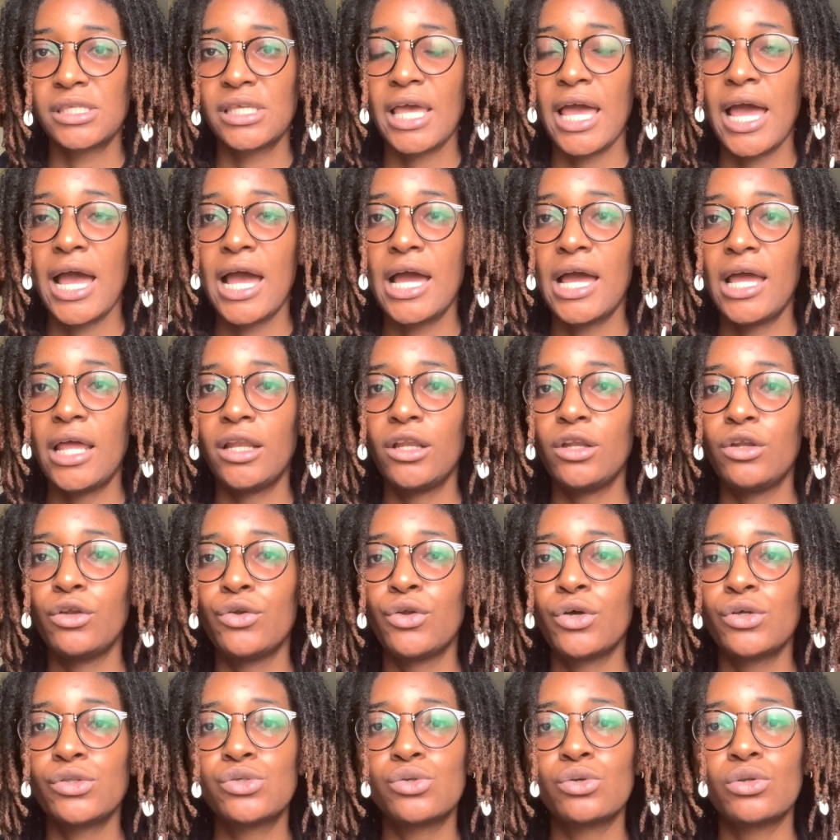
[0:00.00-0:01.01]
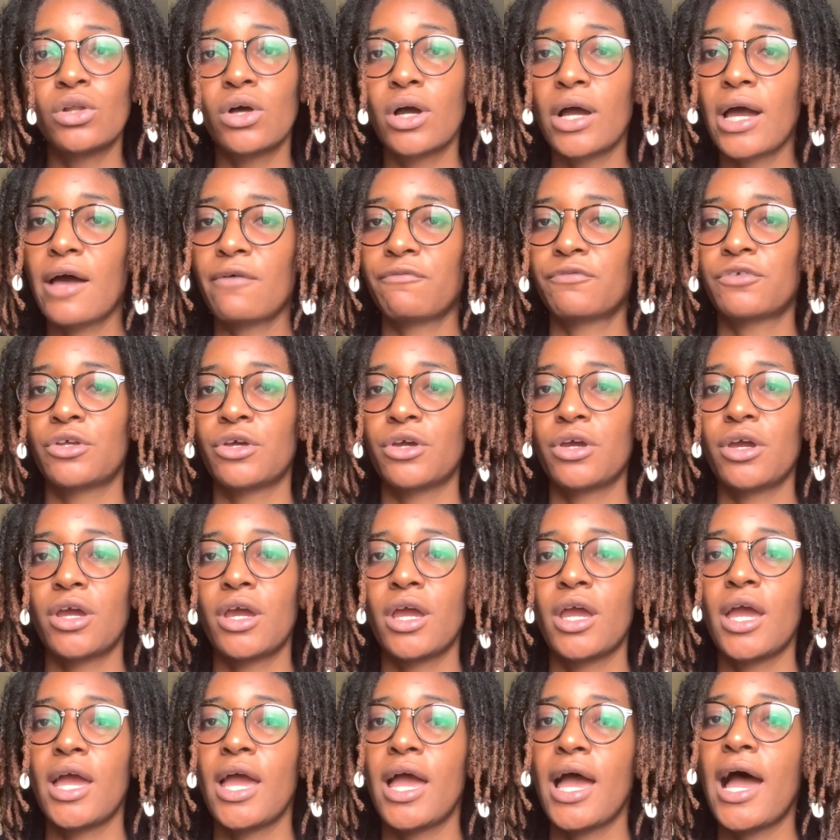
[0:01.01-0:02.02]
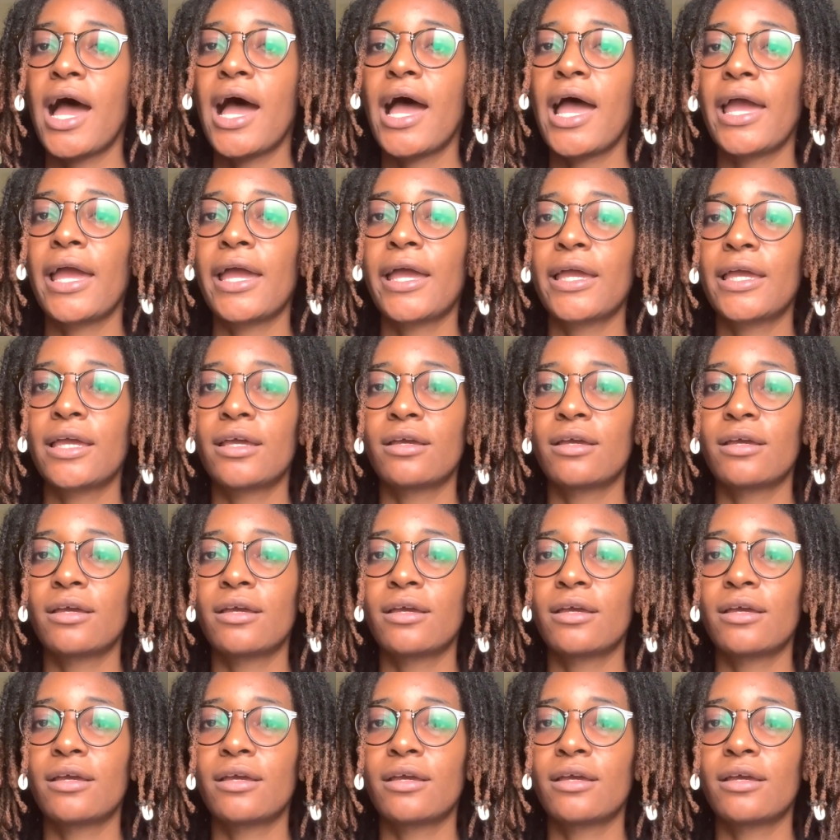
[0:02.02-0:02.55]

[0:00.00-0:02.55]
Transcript: And not too long after, I